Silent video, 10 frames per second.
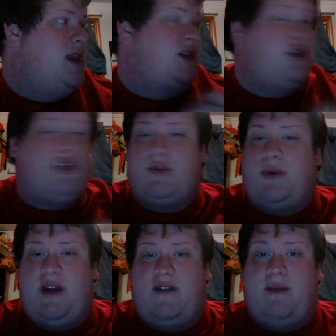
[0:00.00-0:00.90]
This is just
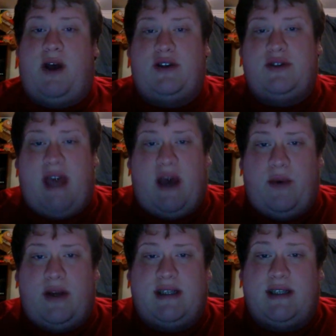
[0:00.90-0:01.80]
one of them. I also got
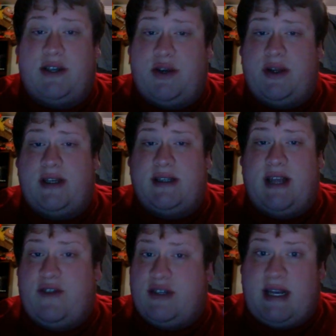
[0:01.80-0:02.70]
one that says Goonies
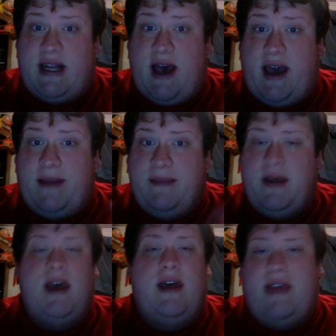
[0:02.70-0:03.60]
Never Say Die.
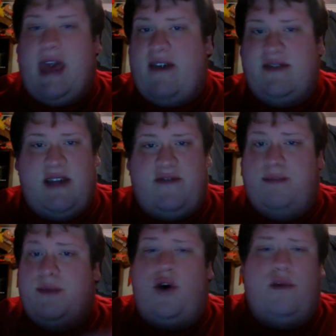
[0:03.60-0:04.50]
They have stuff
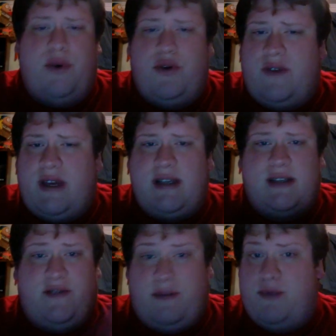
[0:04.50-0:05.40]
from old
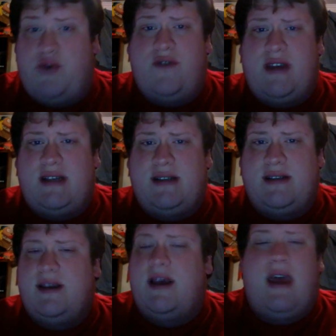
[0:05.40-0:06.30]
movies, from
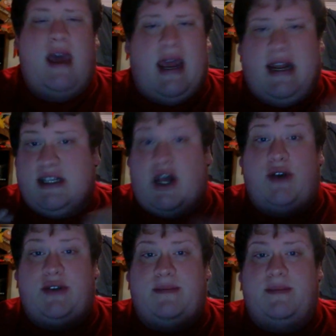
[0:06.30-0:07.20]
movies, and it's
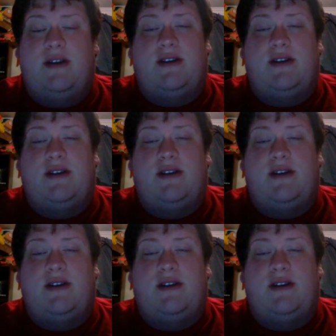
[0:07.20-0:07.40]
awesome.